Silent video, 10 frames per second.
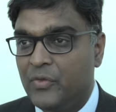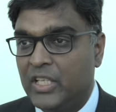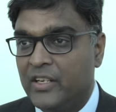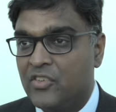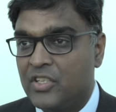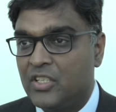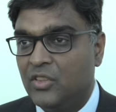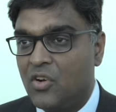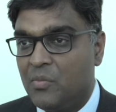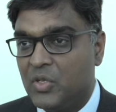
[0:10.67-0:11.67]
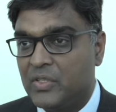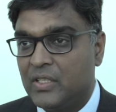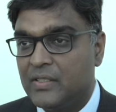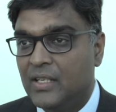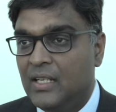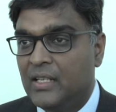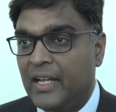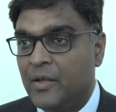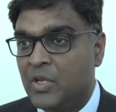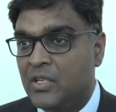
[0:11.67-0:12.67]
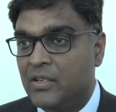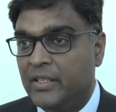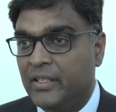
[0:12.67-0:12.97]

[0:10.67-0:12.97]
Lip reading: with an interest in thrombosis, and I'm here at